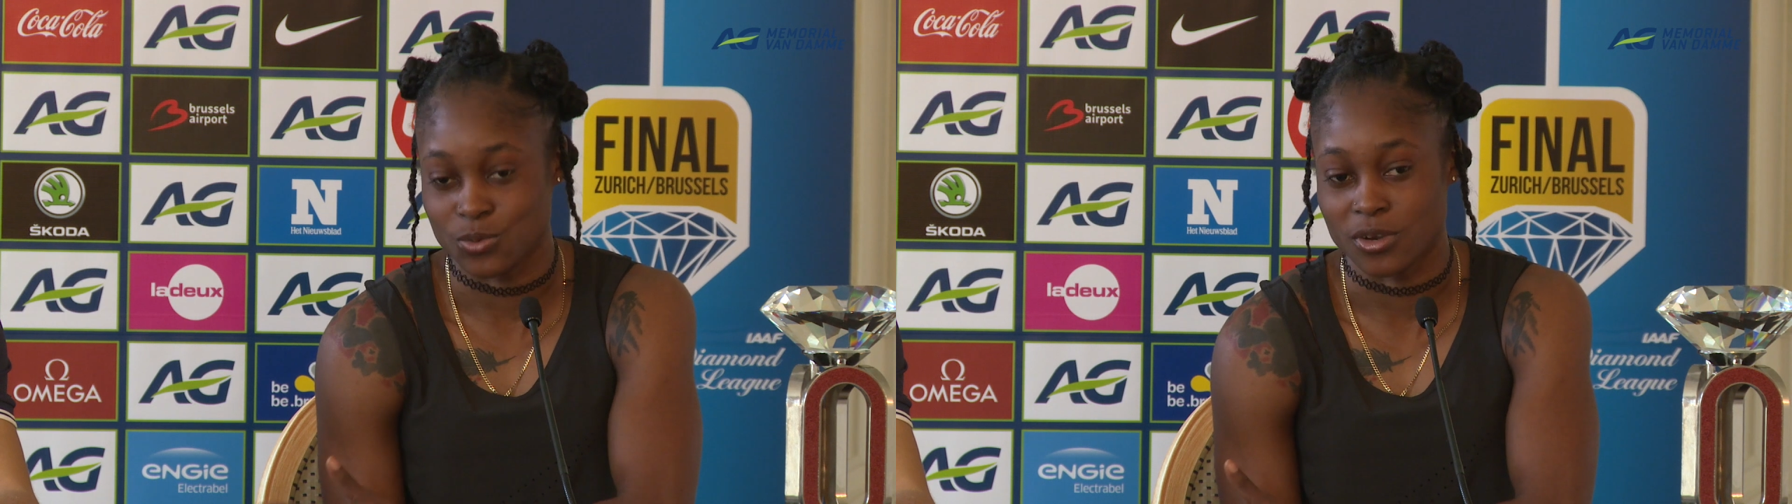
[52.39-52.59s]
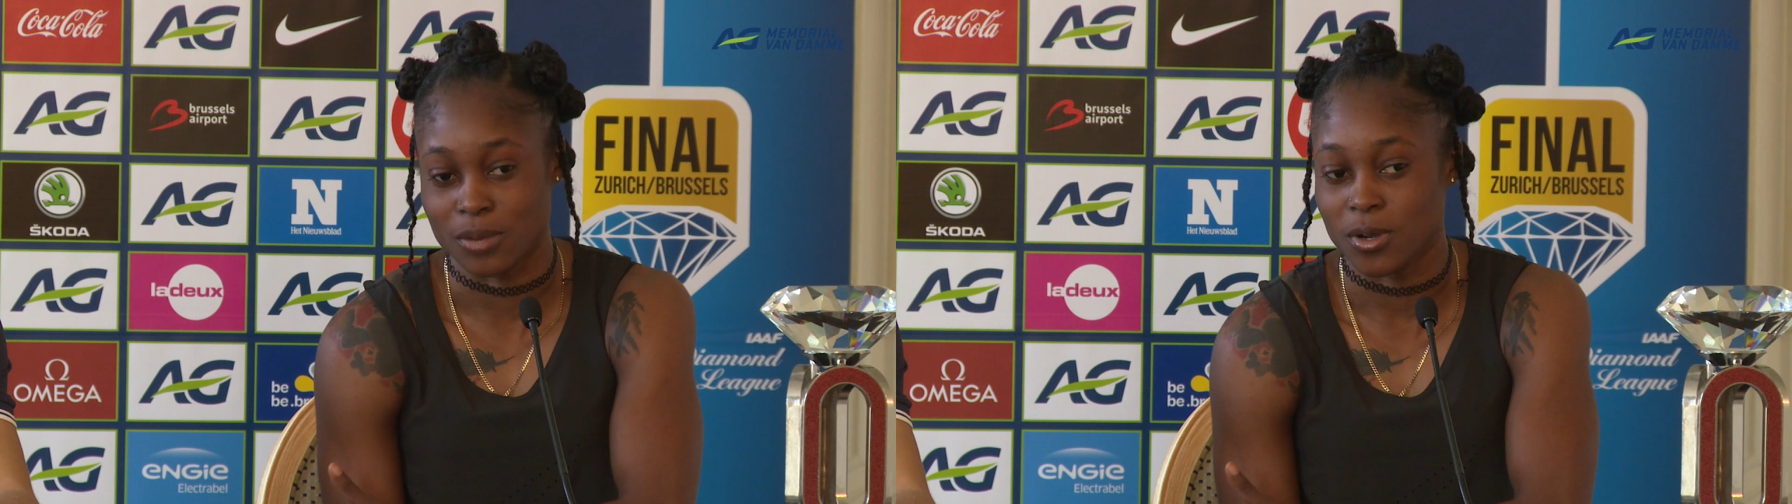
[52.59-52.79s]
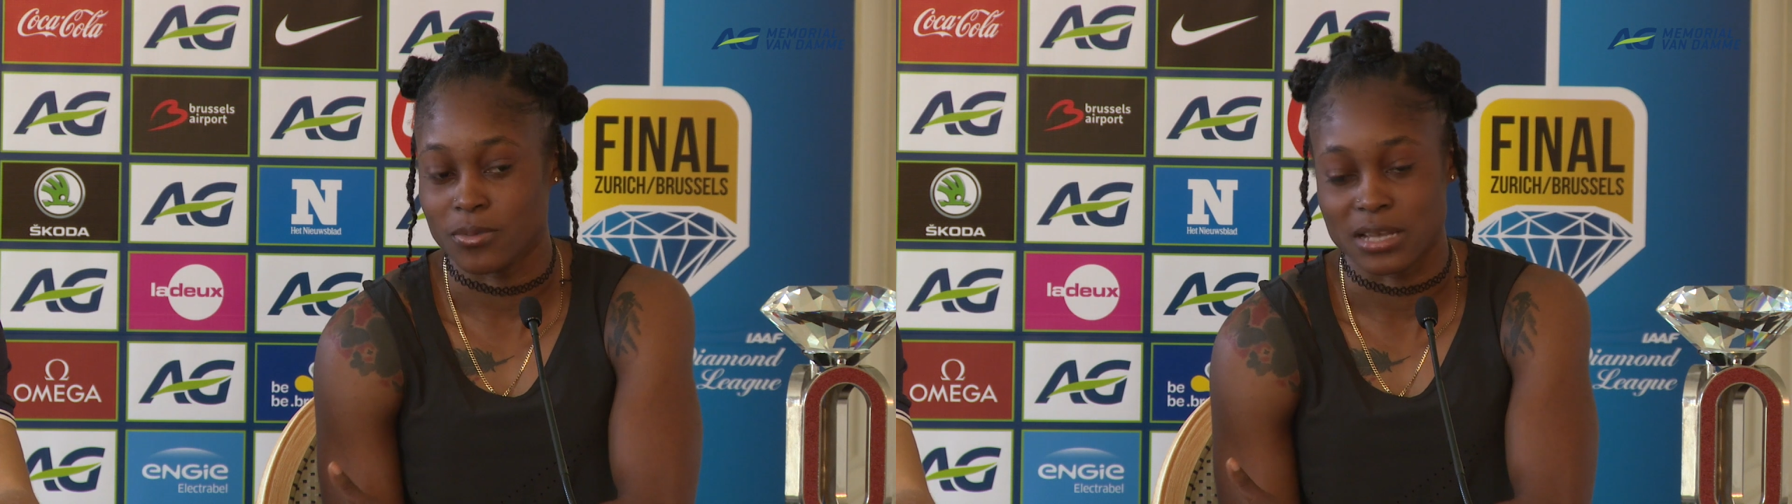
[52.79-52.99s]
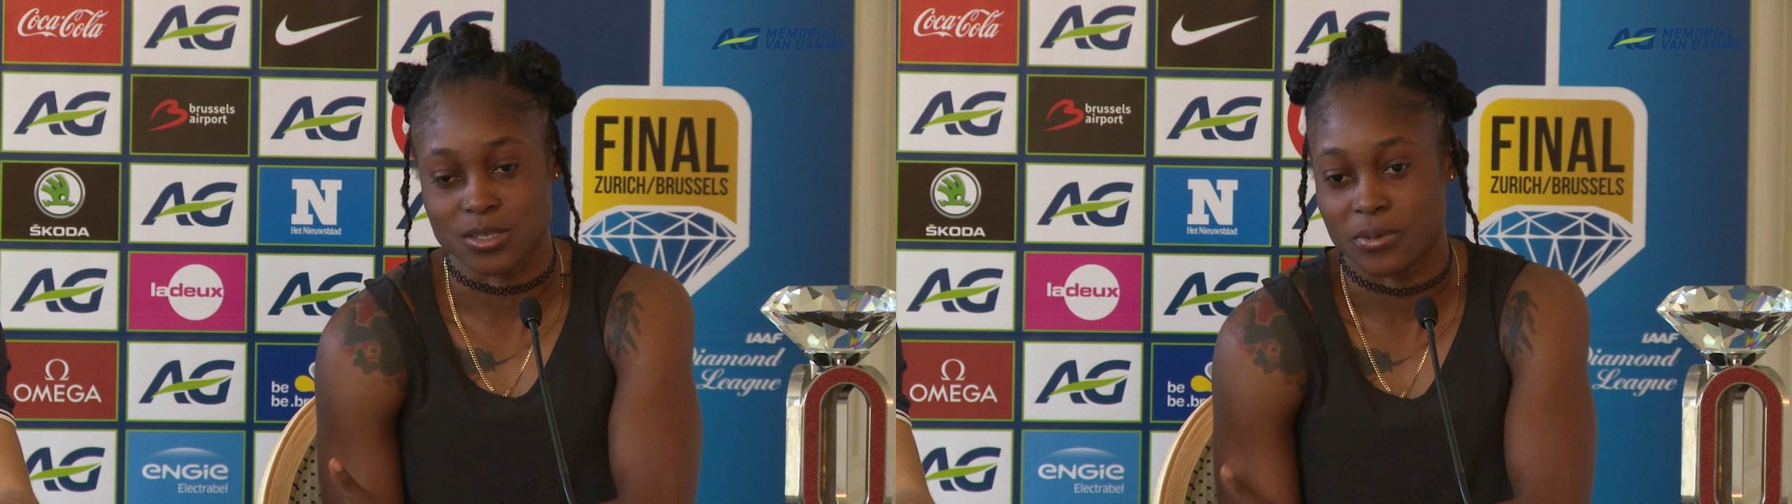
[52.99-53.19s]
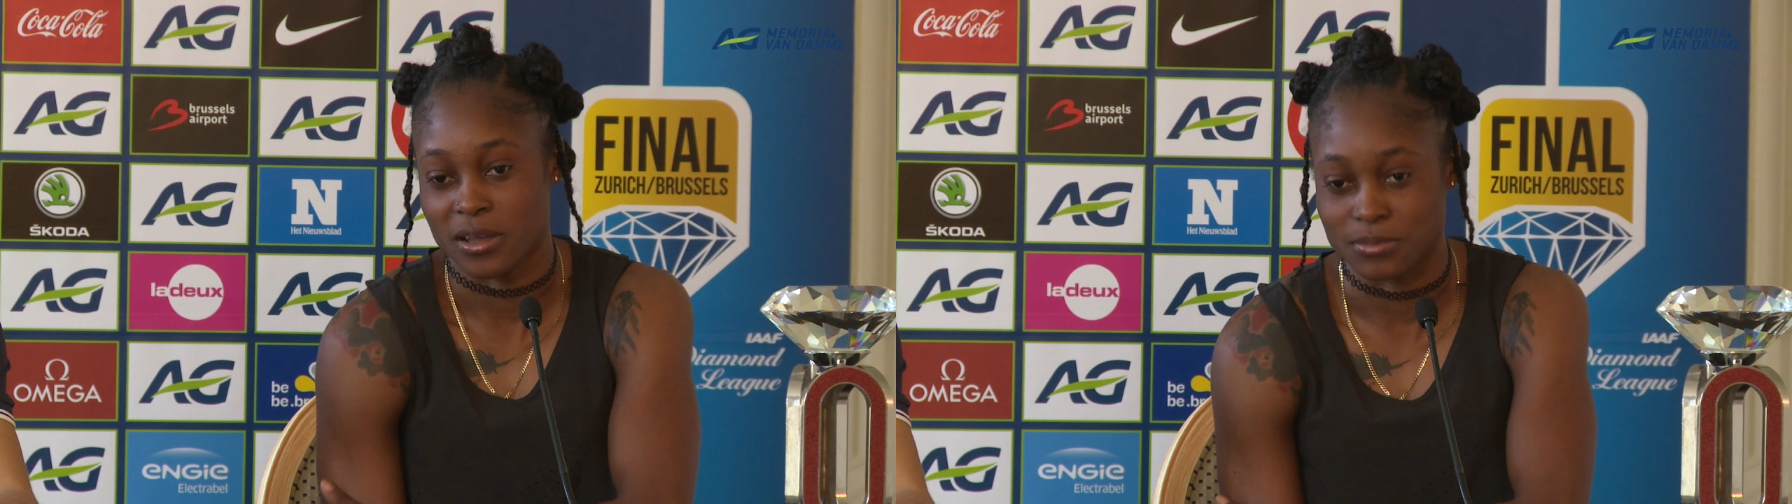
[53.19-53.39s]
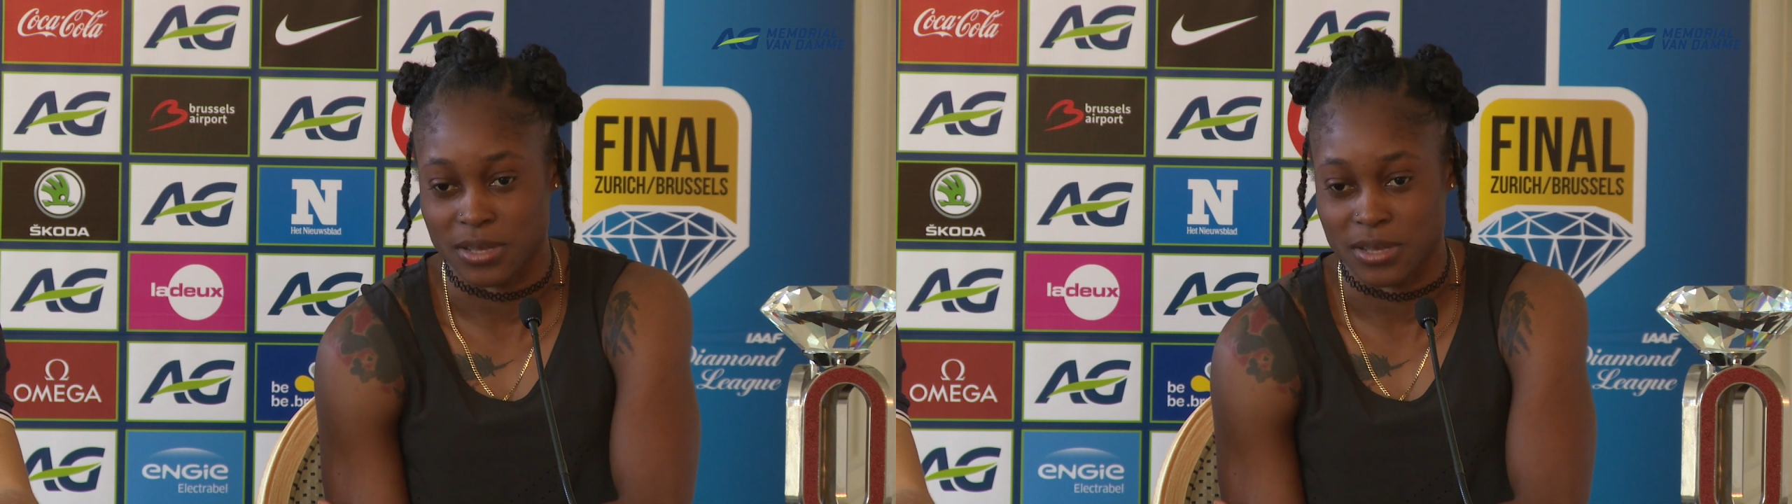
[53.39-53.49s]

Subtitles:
Tomorrow, probably I surprise